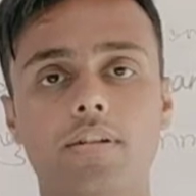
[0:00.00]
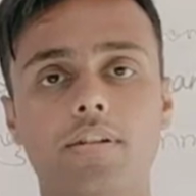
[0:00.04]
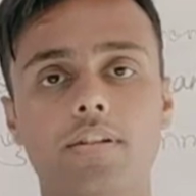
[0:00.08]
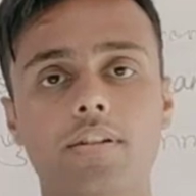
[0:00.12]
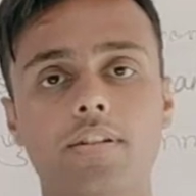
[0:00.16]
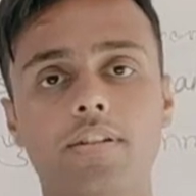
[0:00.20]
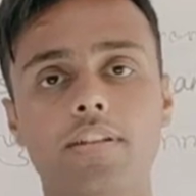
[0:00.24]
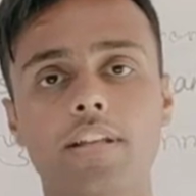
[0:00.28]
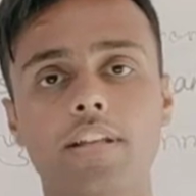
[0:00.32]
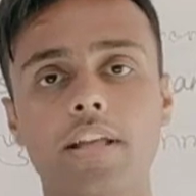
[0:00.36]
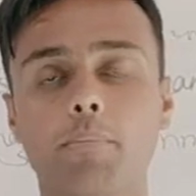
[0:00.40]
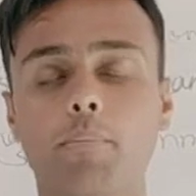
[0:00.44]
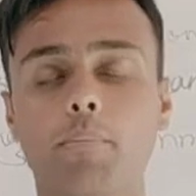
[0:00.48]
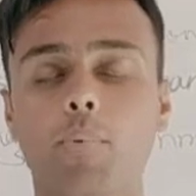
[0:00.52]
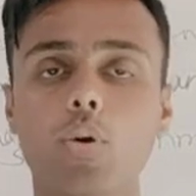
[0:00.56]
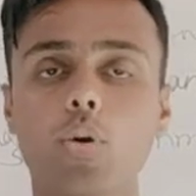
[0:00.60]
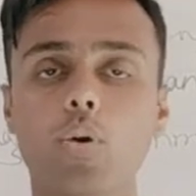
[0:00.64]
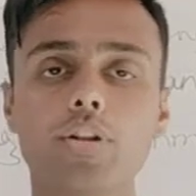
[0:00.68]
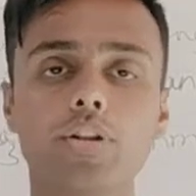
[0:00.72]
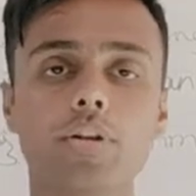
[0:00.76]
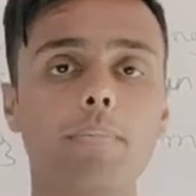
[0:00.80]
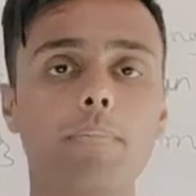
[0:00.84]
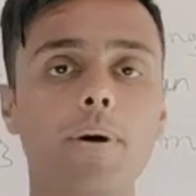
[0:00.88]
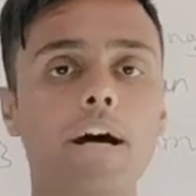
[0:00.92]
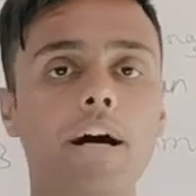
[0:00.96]
They both
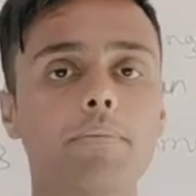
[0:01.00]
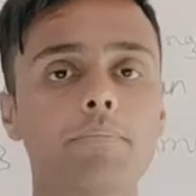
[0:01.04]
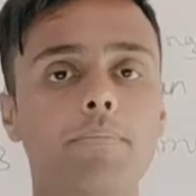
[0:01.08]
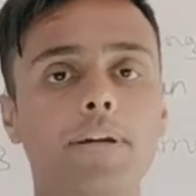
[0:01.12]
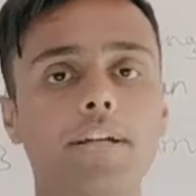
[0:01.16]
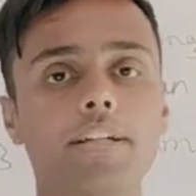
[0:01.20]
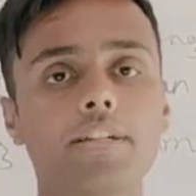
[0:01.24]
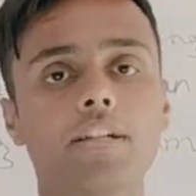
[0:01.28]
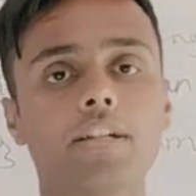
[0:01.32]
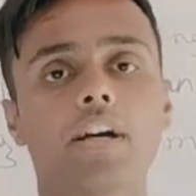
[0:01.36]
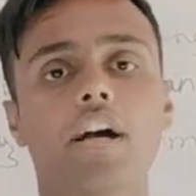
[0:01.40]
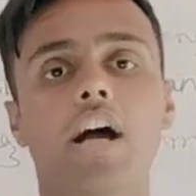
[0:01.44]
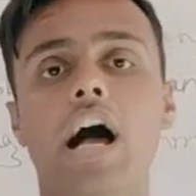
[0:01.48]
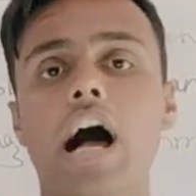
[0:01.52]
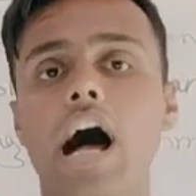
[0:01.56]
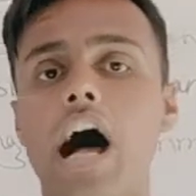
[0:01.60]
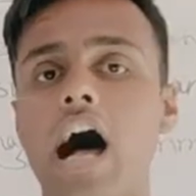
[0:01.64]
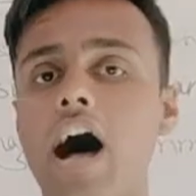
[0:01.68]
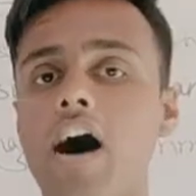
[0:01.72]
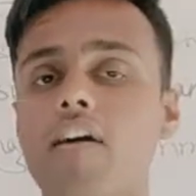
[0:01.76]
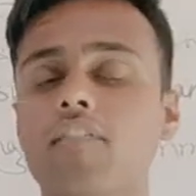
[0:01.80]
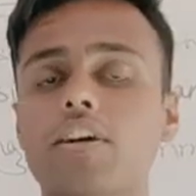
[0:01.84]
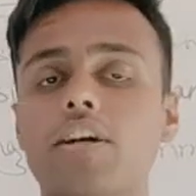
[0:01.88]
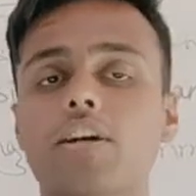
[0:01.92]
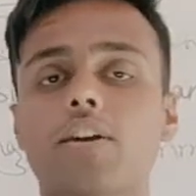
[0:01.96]
departments
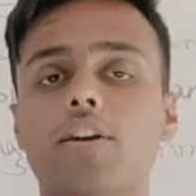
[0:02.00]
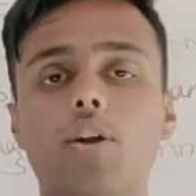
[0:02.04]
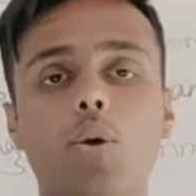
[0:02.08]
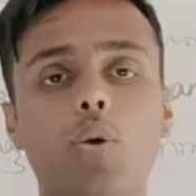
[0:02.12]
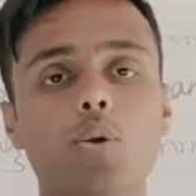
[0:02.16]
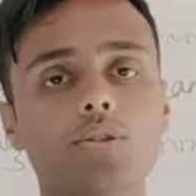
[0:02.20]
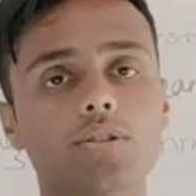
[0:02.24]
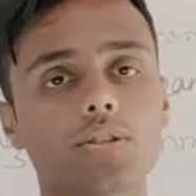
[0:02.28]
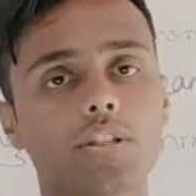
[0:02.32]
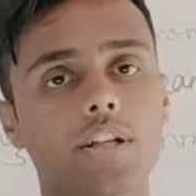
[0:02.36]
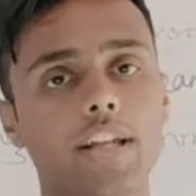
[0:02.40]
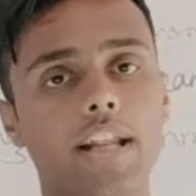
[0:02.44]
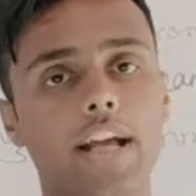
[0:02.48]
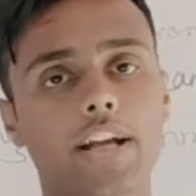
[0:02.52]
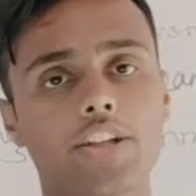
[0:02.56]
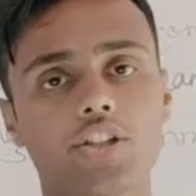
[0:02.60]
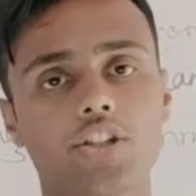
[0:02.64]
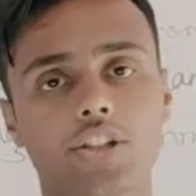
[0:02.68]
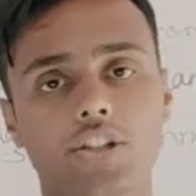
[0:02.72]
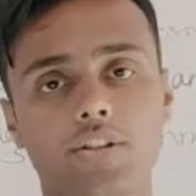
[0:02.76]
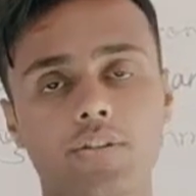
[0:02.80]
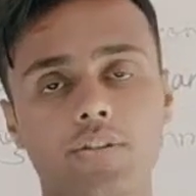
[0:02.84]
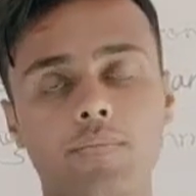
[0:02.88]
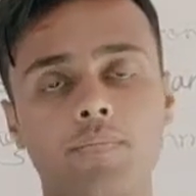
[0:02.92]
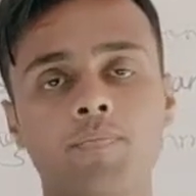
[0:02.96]
have a close
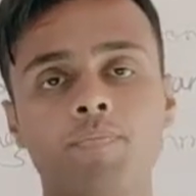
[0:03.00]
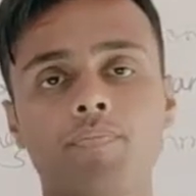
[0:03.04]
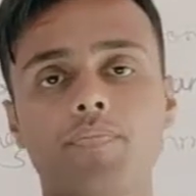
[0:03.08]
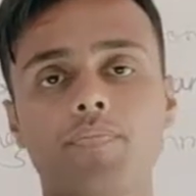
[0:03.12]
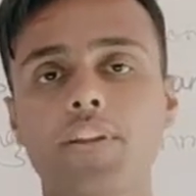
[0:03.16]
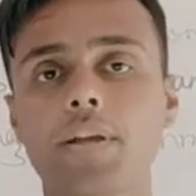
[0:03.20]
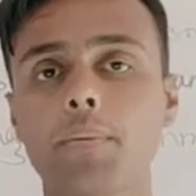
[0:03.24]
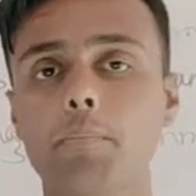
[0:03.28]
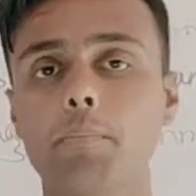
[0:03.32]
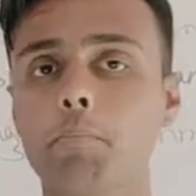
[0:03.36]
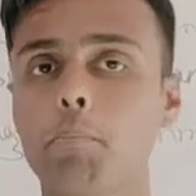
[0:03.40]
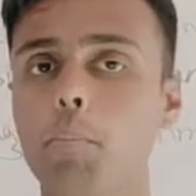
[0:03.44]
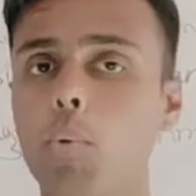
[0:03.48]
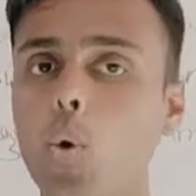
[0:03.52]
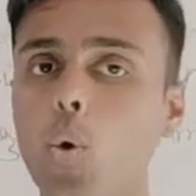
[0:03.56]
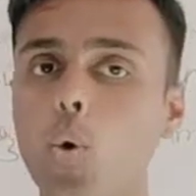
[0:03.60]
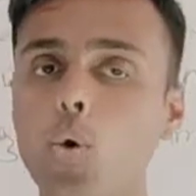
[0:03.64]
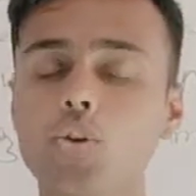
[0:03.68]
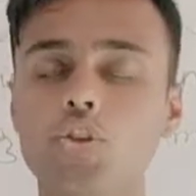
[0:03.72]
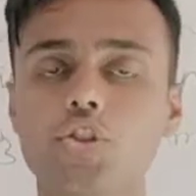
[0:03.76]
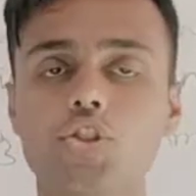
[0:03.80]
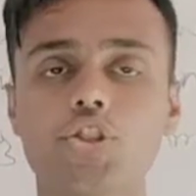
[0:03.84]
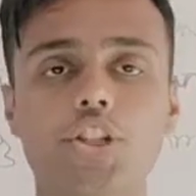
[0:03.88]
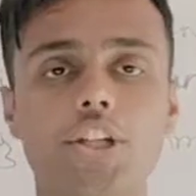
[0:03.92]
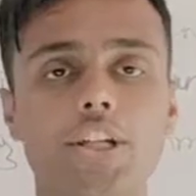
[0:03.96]
connection. They
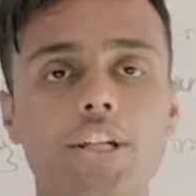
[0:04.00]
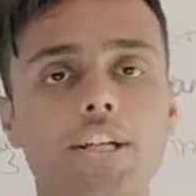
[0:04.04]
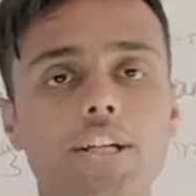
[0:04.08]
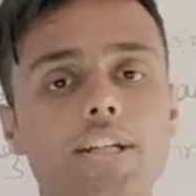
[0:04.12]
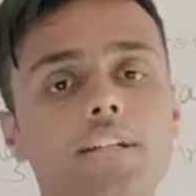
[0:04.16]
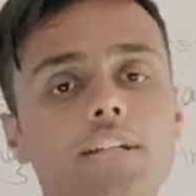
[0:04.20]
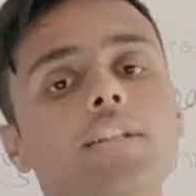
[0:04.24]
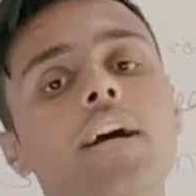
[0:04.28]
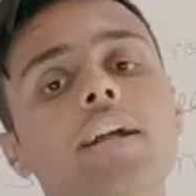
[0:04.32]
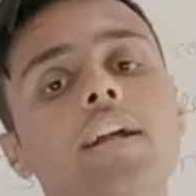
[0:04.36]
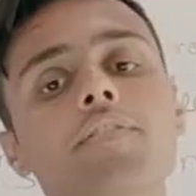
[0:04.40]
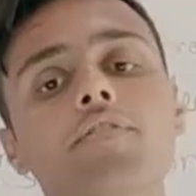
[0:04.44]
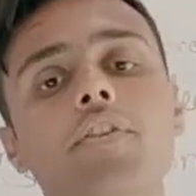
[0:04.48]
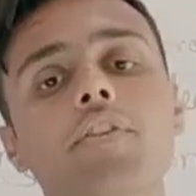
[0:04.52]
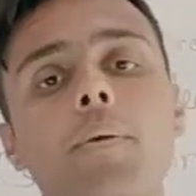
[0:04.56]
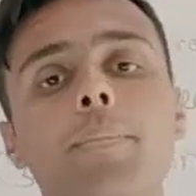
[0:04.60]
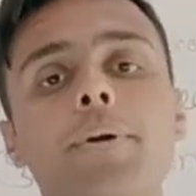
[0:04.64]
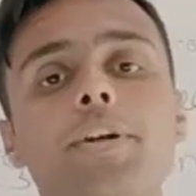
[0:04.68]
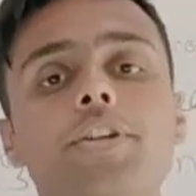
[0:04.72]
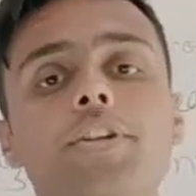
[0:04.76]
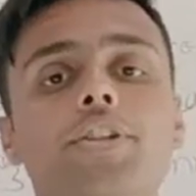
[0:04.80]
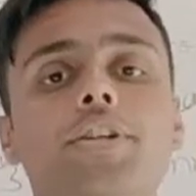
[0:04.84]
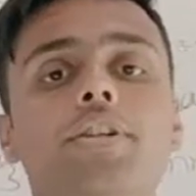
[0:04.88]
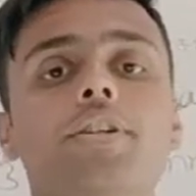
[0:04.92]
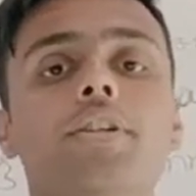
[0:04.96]
both share the
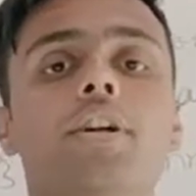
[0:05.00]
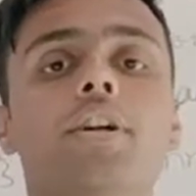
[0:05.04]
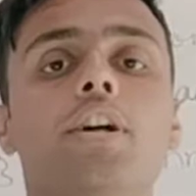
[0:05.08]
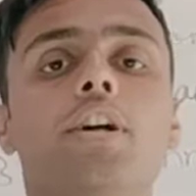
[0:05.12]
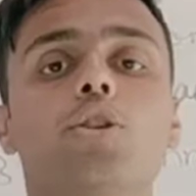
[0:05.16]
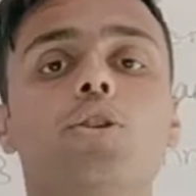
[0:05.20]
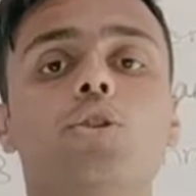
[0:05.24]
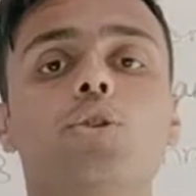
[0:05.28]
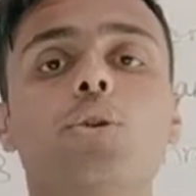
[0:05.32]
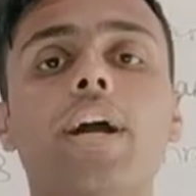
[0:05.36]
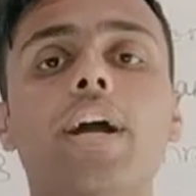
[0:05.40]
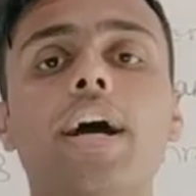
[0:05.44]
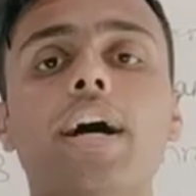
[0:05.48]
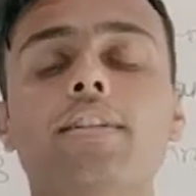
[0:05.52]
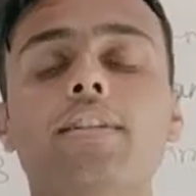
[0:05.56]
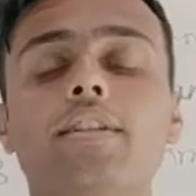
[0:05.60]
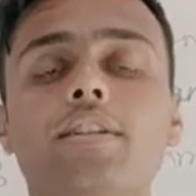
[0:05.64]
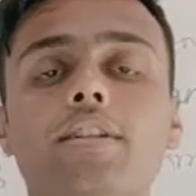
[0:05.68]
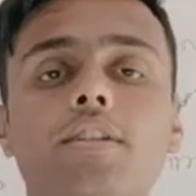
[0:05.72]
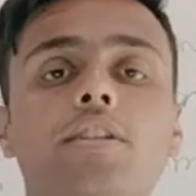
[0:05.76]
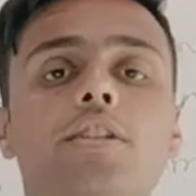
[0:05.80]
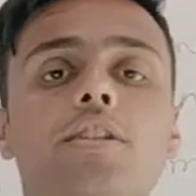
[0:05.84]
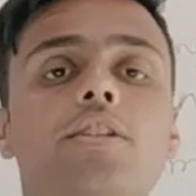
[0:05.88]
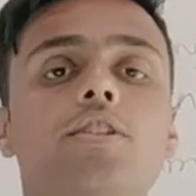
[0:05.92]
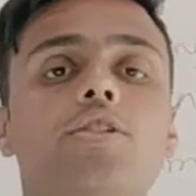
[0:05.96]
information
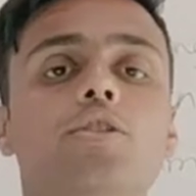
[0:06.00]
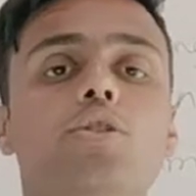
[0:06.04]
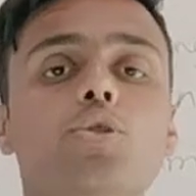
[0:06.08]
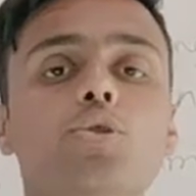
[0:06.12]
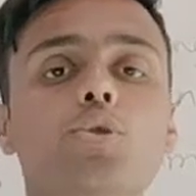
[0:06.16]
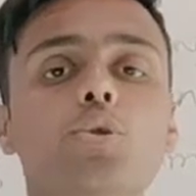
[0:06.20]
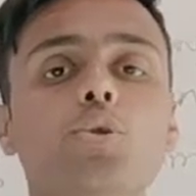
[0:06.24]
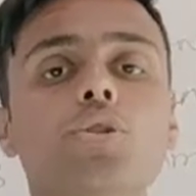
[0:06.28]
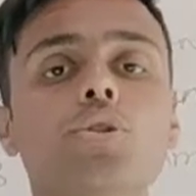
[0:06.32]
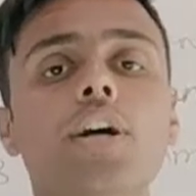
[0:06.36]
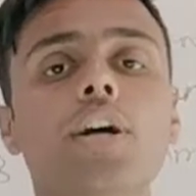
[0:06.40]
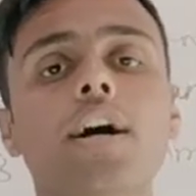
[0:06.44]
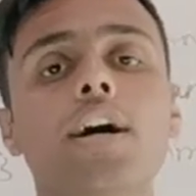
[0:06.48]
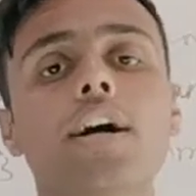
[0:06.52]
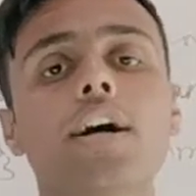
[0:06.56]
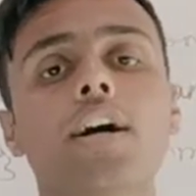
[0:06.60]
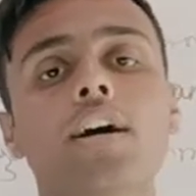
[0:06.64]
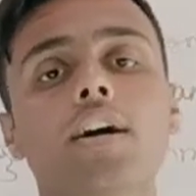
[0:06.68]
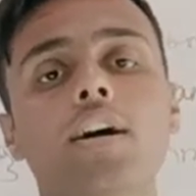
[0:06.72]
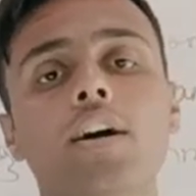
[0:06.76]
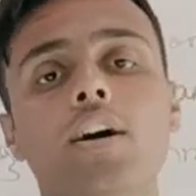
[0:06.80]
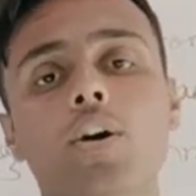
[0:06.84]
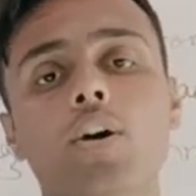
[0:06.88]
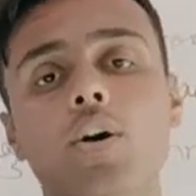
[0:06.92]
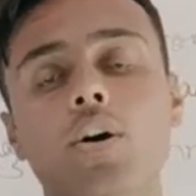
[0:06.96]
together so the
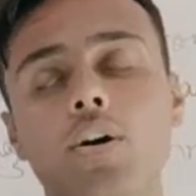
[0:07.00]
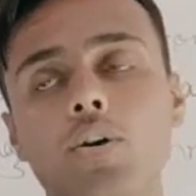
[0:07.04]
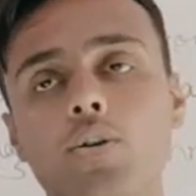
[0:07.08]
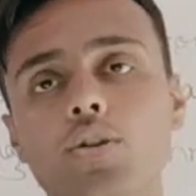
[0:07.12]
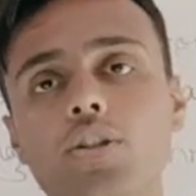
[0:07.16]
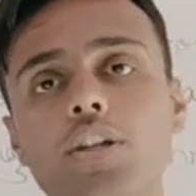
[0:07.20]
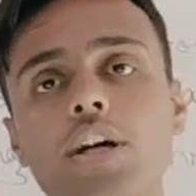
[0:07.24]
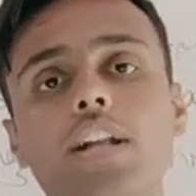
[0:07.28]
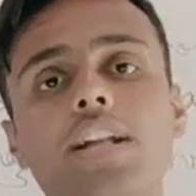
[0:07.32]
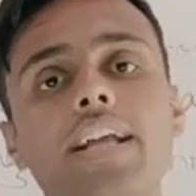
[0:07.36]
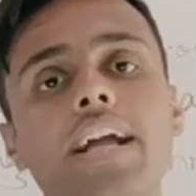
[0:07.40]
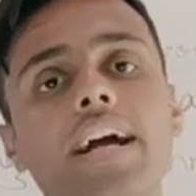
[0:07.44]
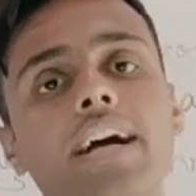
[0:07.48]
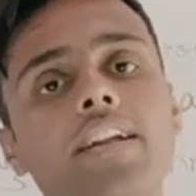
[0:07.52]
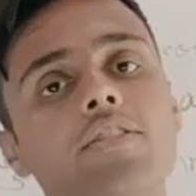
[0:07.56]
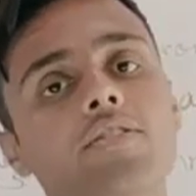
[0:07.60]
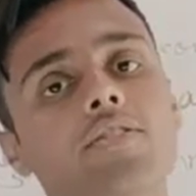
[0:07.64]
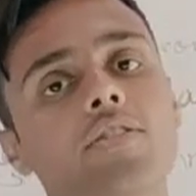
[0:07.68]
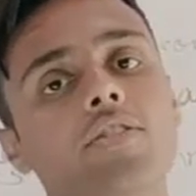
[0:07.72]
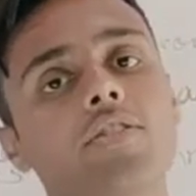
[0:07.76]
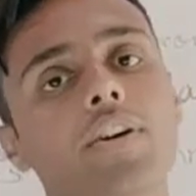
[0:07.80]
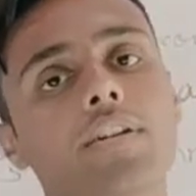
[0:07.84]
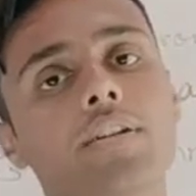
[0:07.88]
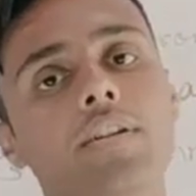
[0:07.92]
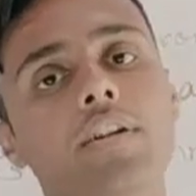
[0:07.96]
hotel can
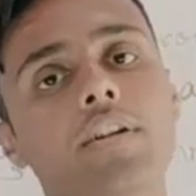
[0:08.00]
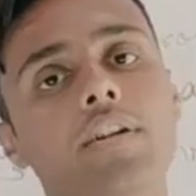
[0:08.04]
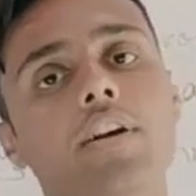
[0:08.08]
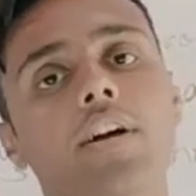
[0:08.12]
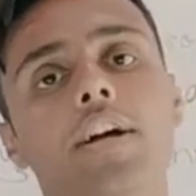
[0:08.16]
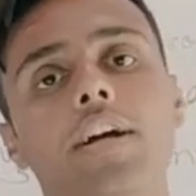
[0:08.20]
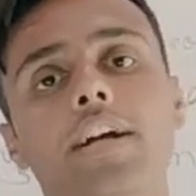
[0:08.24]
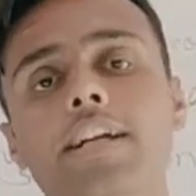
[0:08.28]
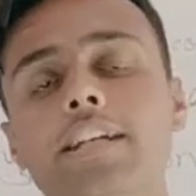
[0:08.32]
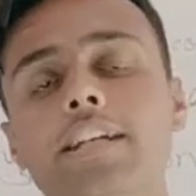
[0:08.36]
run